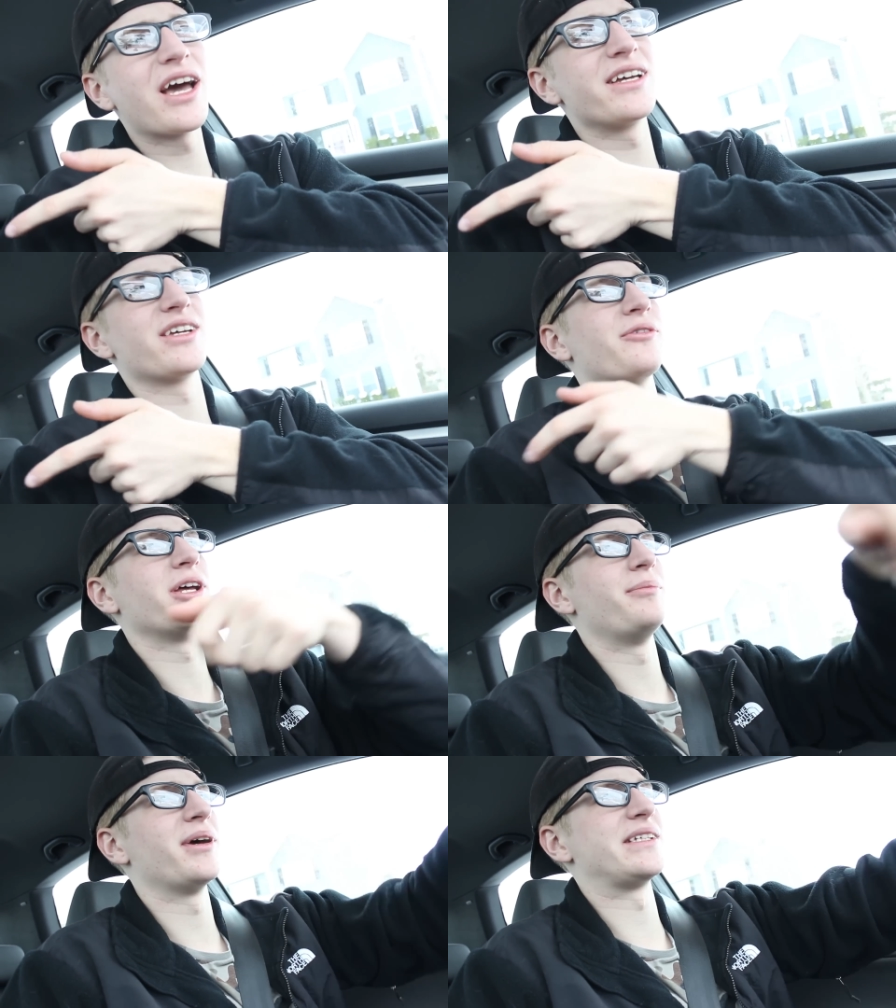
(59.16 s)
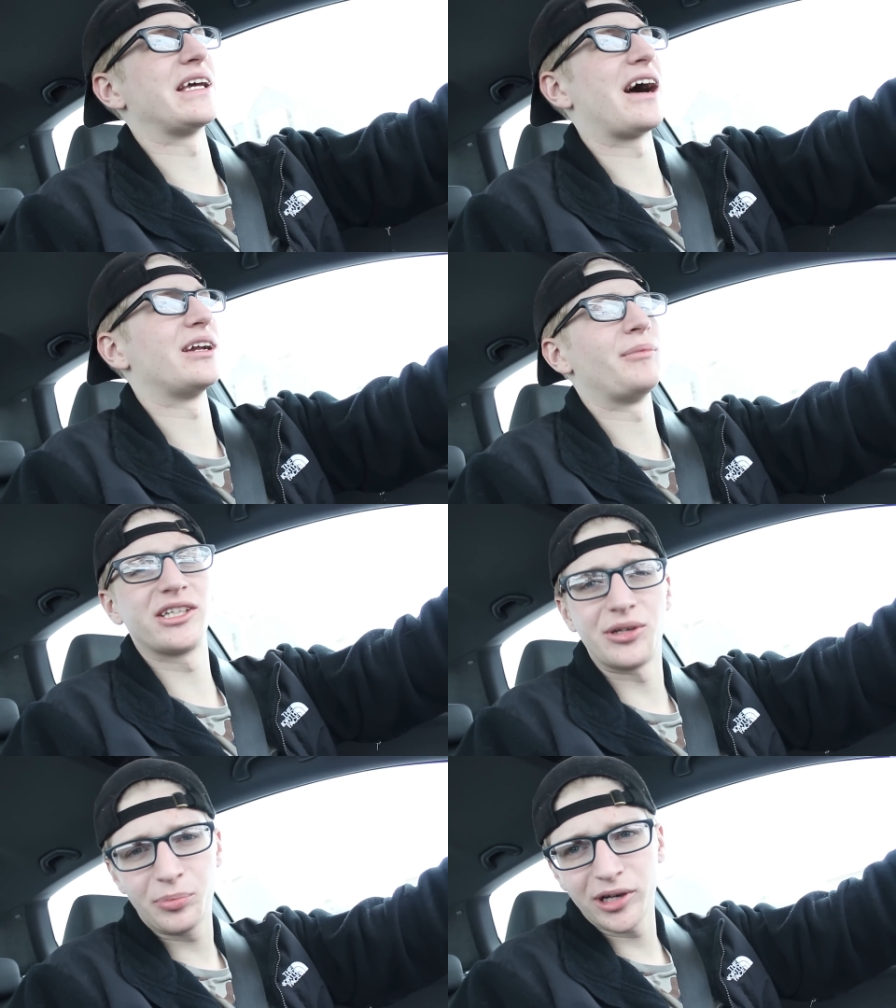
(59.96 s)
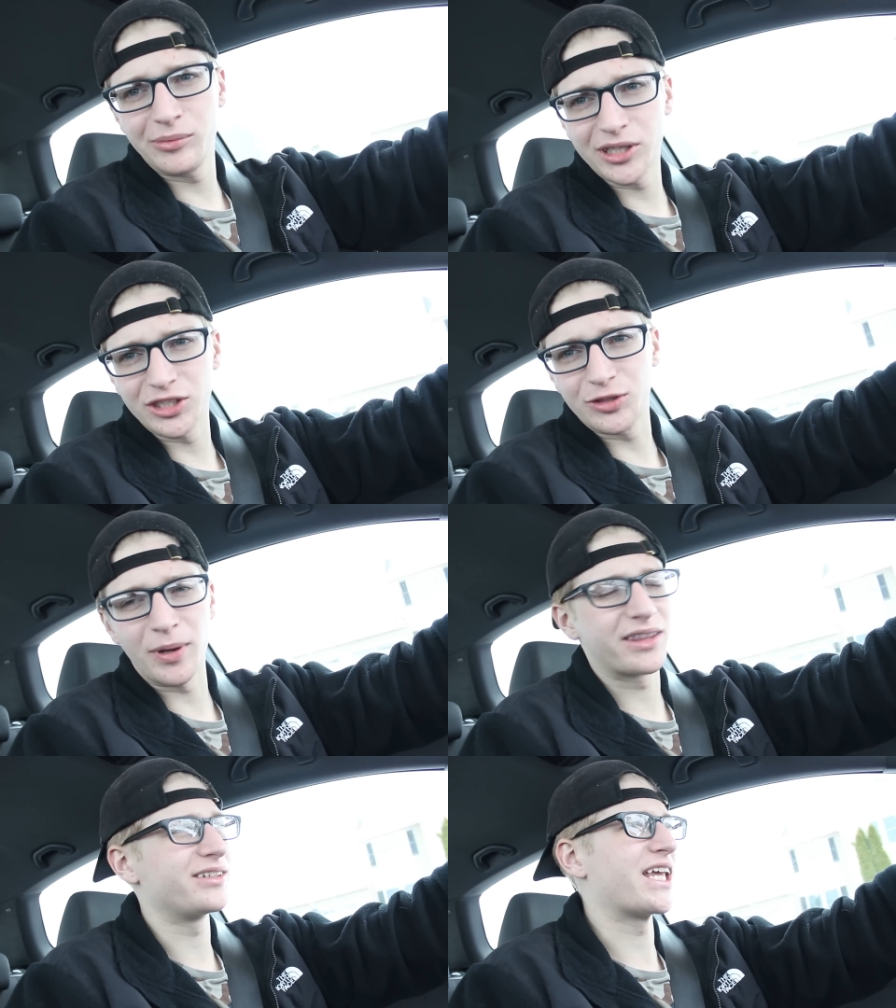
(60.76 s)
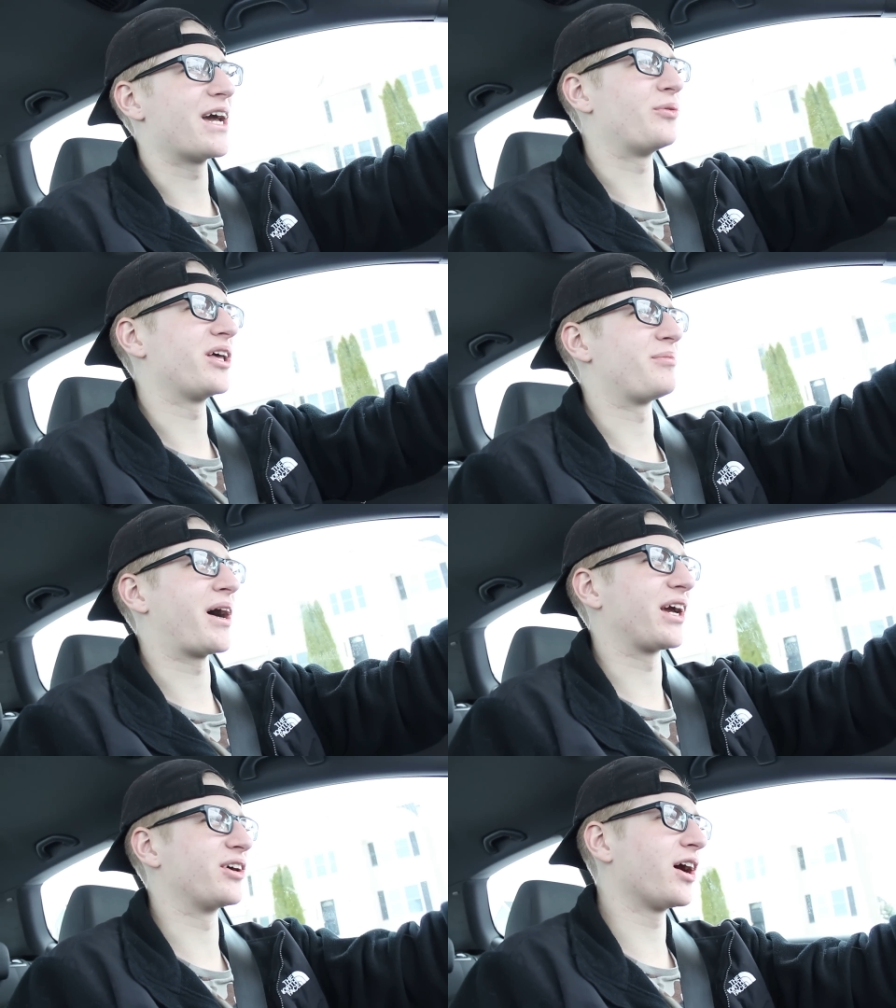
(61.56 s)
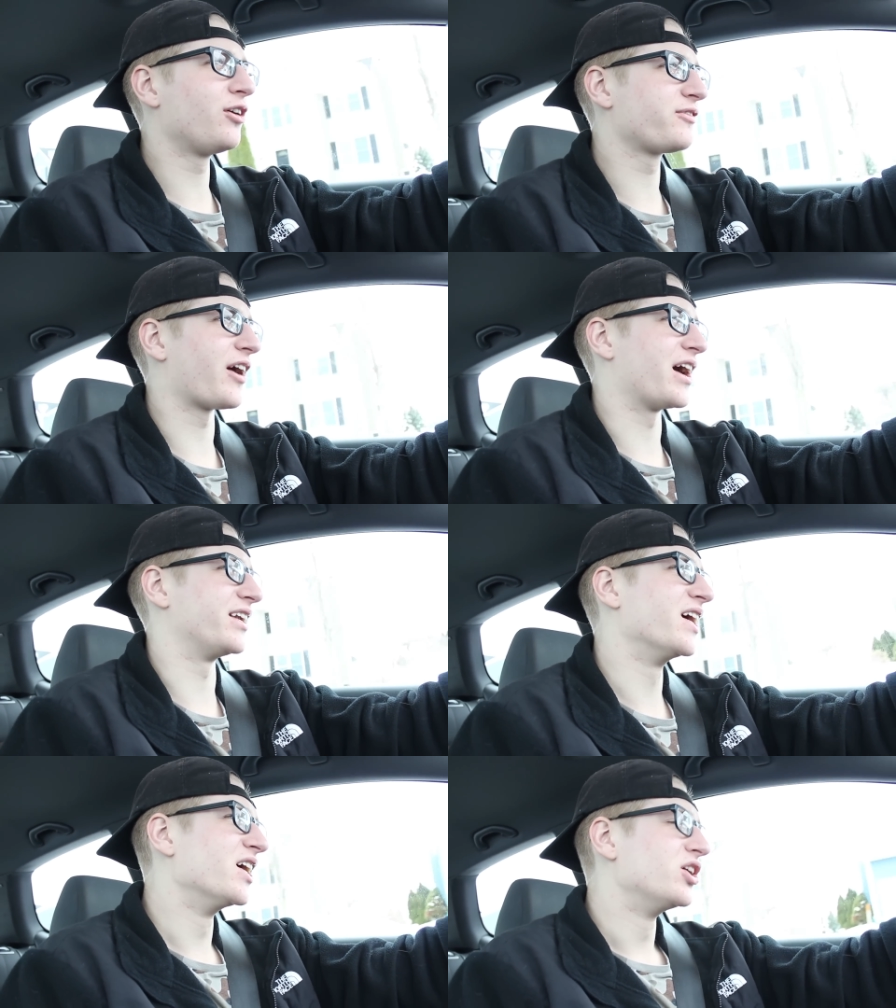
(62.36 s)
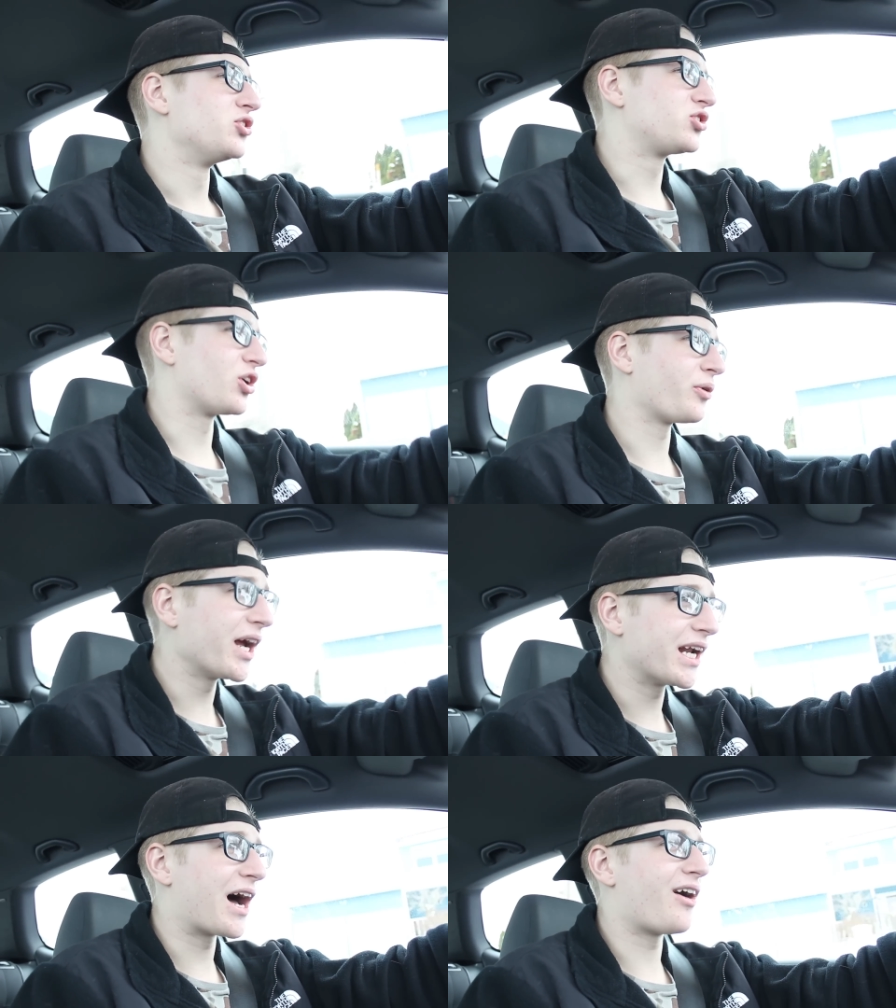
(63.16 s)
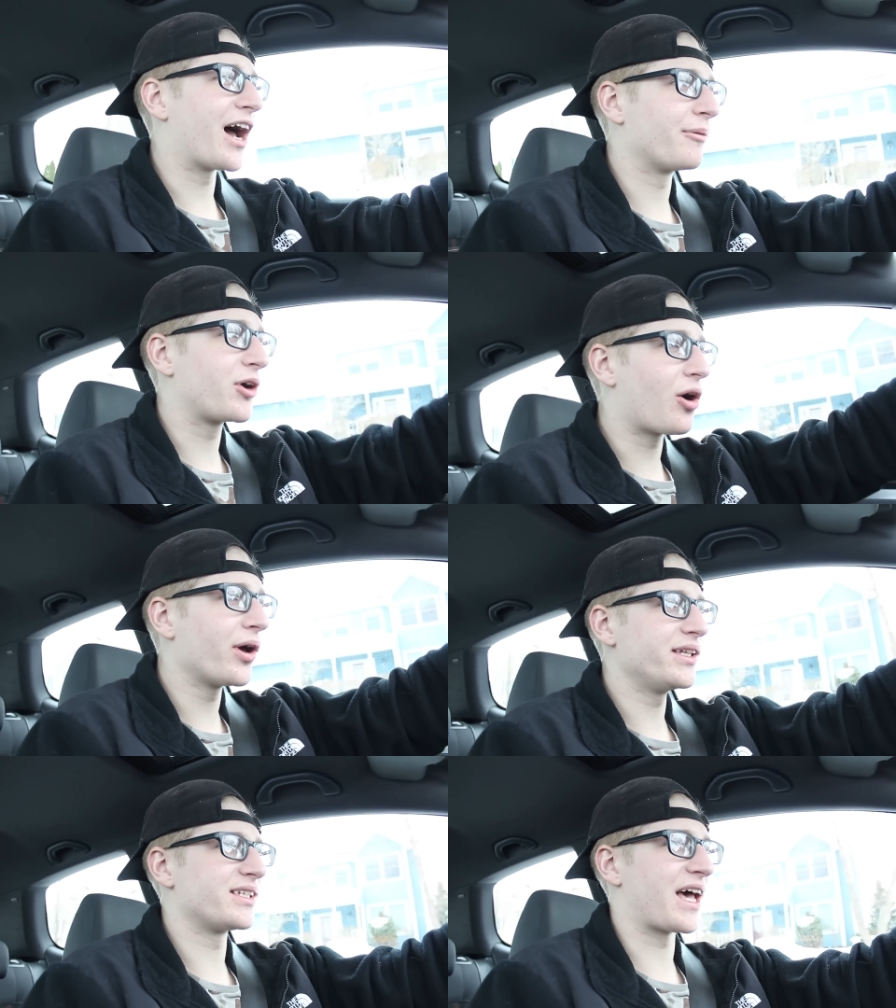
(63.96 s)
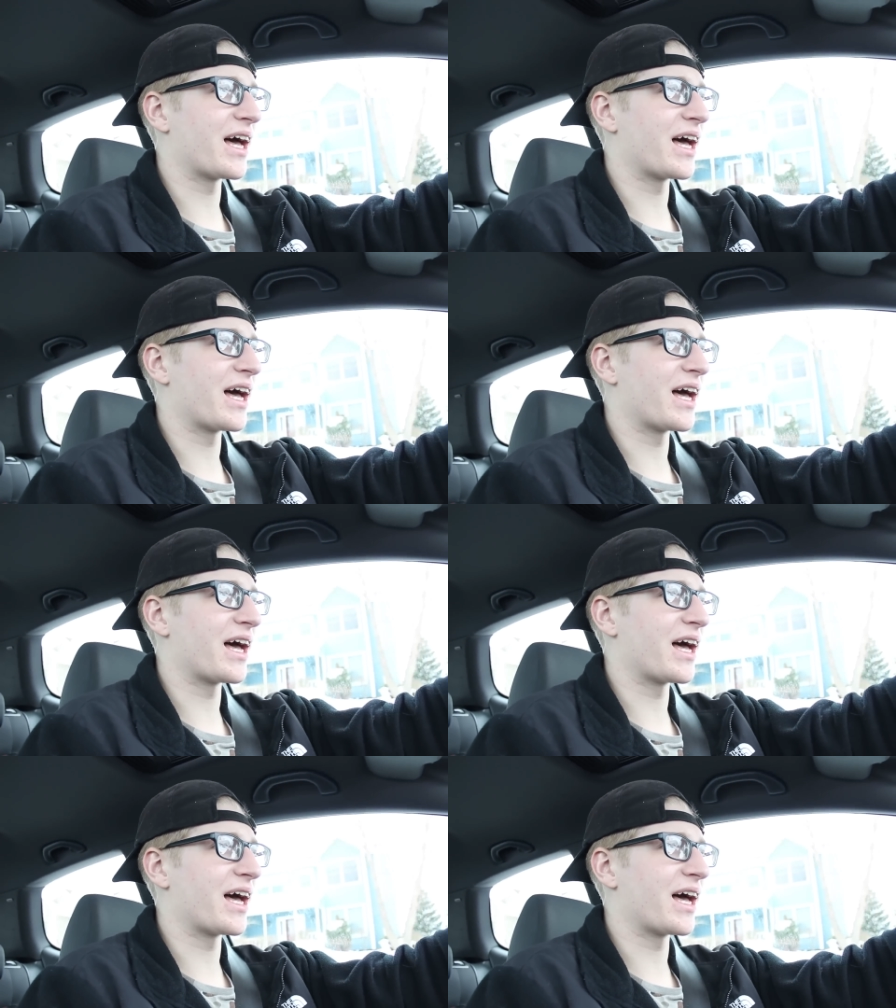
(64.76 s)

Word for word: you guys aren't really missing out on much. I pretty much just spent the day with my girlfriend. So right now I'm going to